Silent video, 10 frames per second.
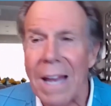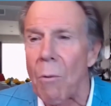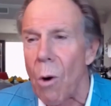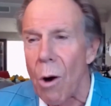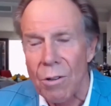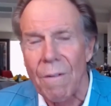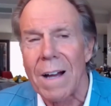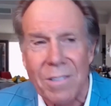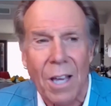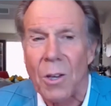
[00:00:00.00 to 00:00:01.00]
I walked
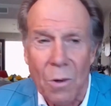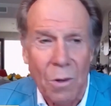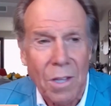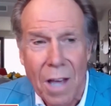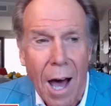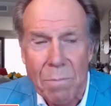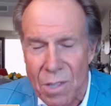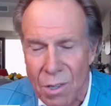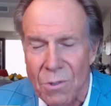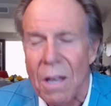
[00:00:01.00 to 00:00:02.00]
around saying, you're the tops,
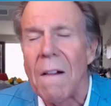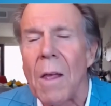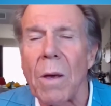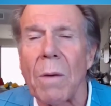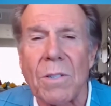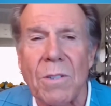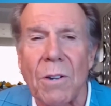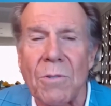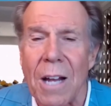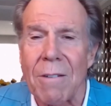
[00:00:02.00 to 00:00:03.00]
because people were so
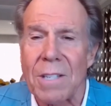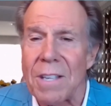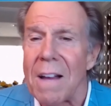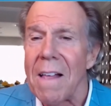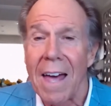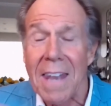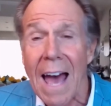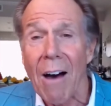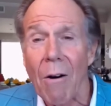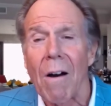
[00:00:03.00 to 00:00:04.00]
generous. And
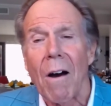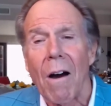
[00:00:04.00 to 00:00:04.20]
now